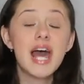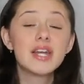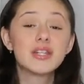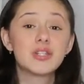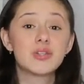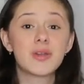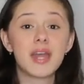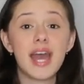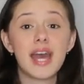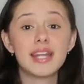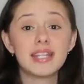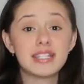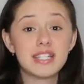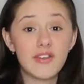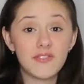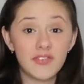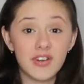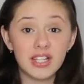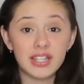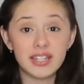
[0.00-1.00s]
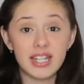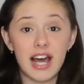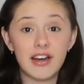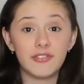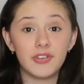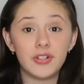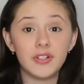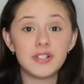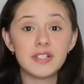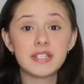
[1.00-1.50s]
to get different
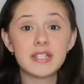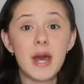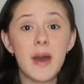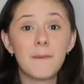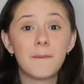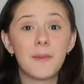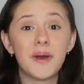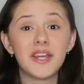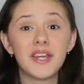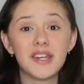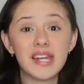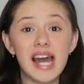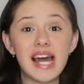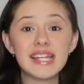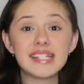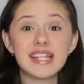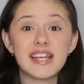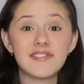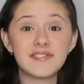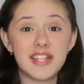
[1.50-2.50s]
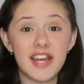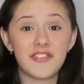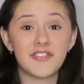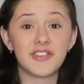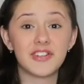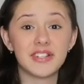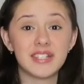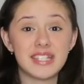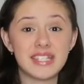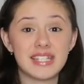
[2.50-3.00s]
levels but you guys have
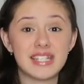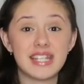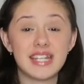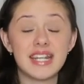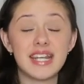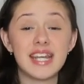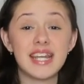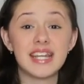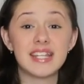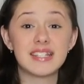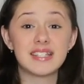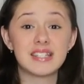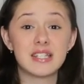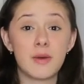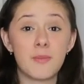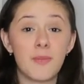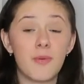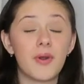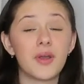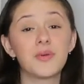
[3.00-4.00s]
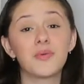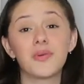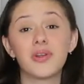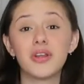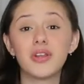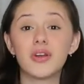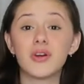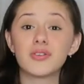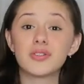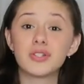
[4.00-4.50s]
definitely seen it it's the point where
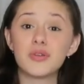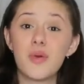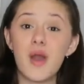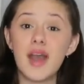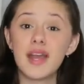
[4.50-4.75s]
you don't do